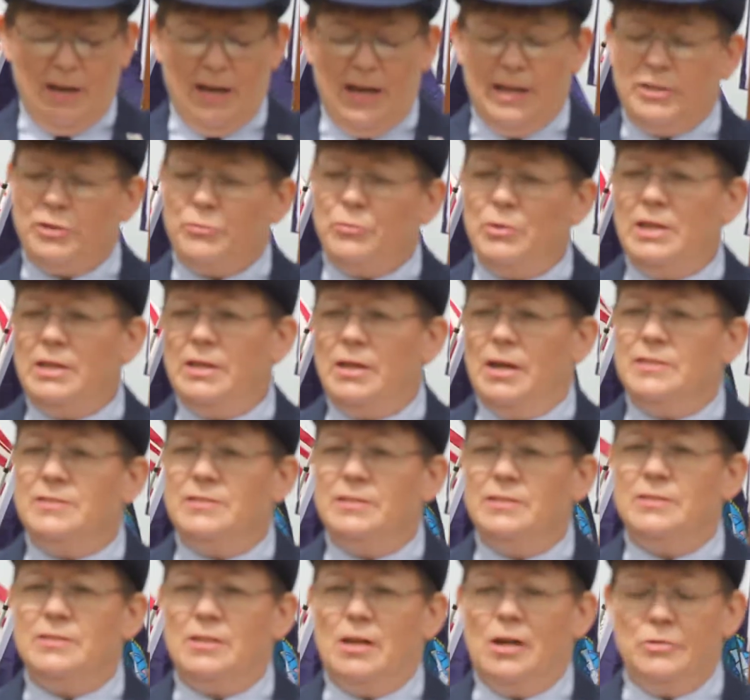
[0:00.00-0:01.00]
Had 3
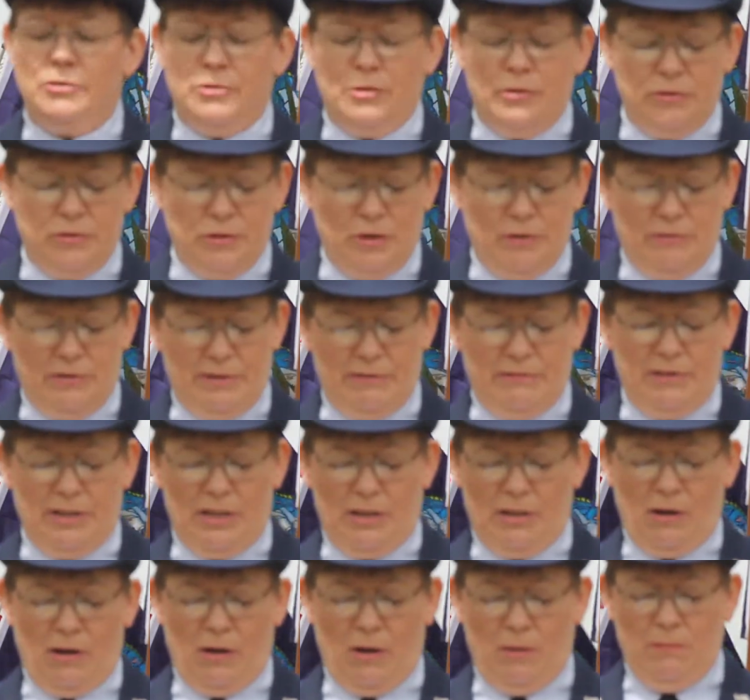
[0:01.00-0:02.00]
cousins also served in
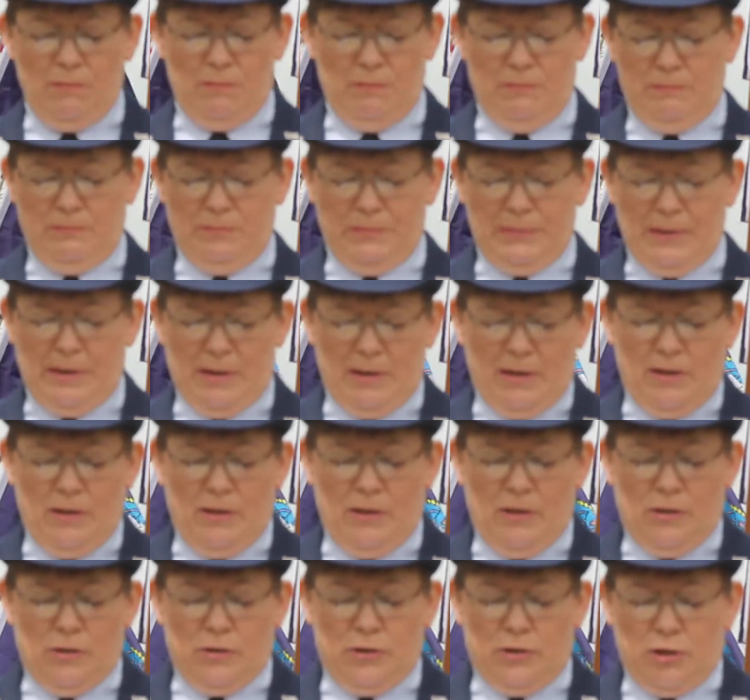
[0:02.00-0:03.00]
Vietnam.
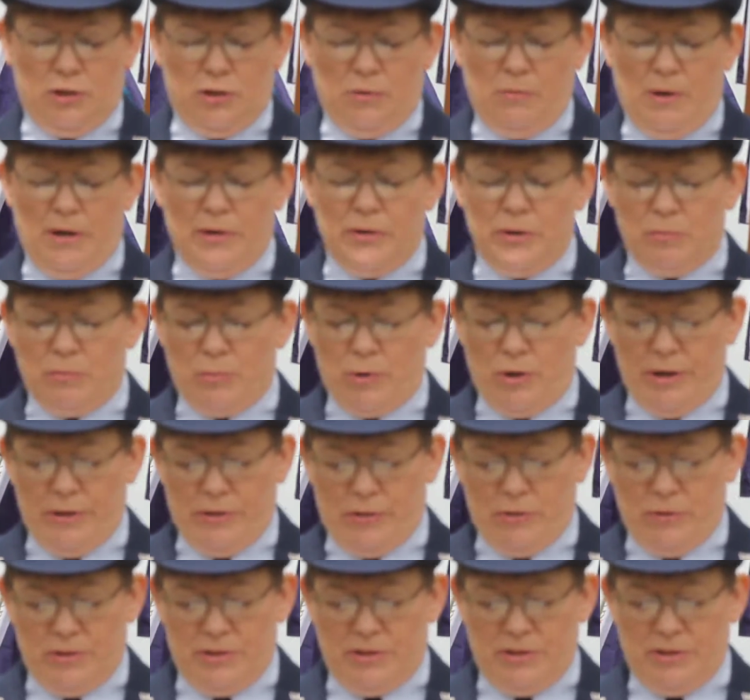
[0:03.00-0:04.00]
2 other
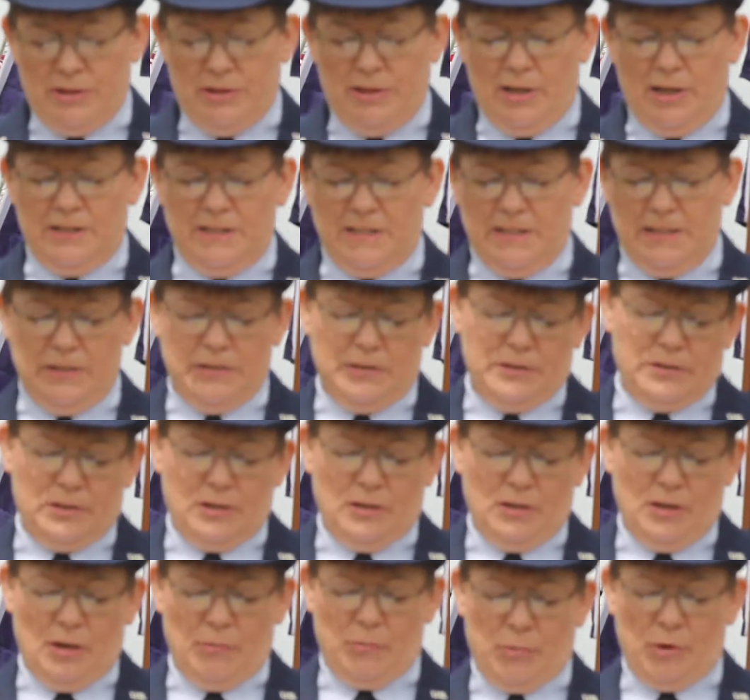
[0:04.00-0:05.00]
brothers, a
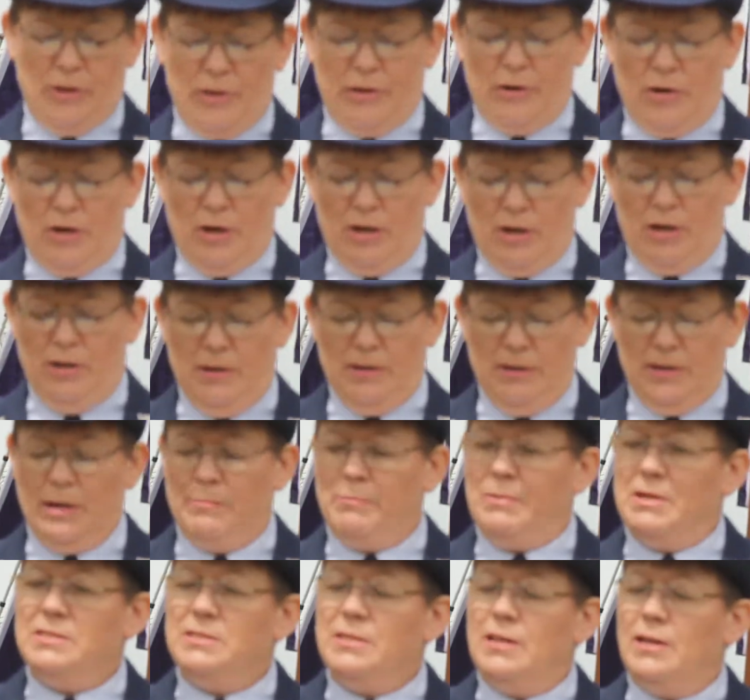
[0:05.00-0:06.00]
niece, a brother-in-law,
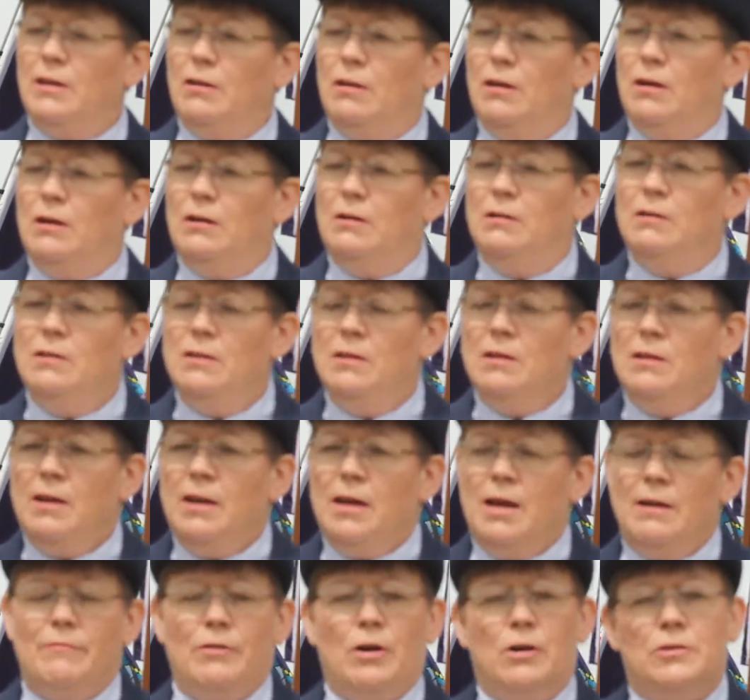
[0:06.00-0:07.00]
and my son-in-law
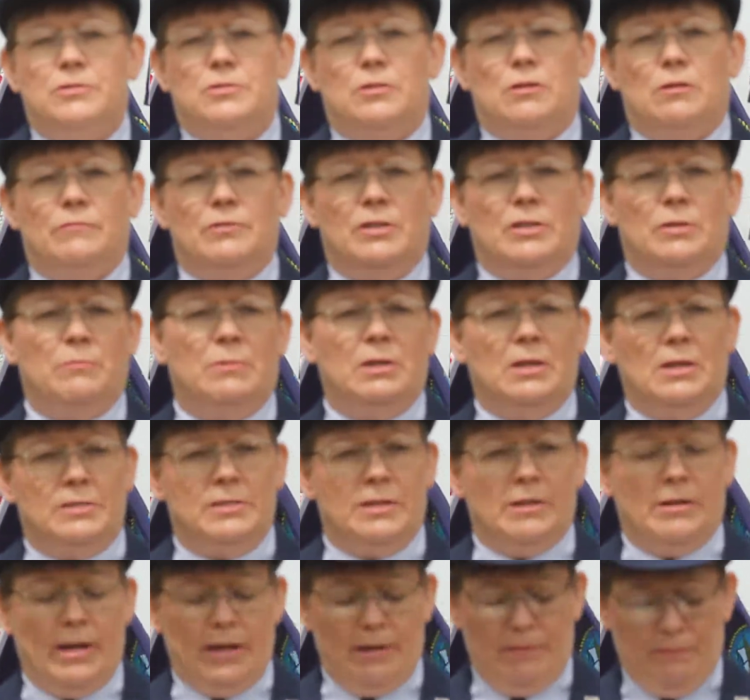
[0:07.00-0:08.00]
have all served in the
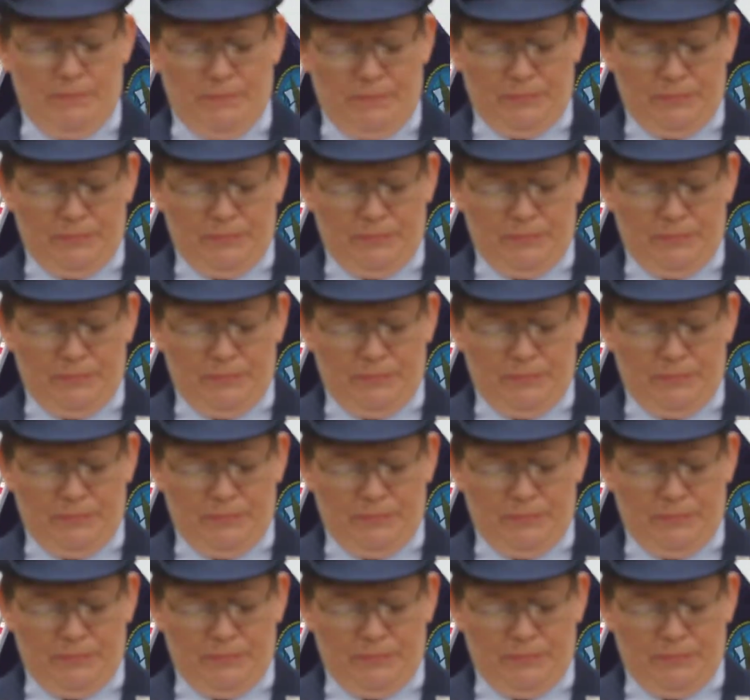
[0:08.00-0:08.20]
military.